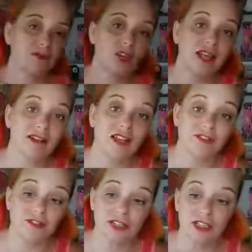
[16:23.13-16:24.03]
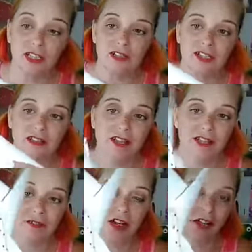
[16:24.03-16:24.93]
you had a lot of it, you had a lot
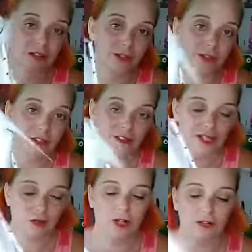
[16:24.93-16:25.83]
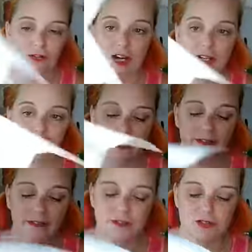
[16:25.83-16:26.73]
of hot glue in there, it'll take a while to dry,
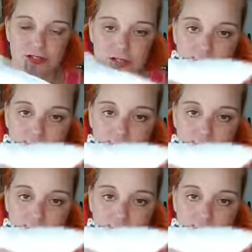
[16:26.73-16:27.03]
right? So just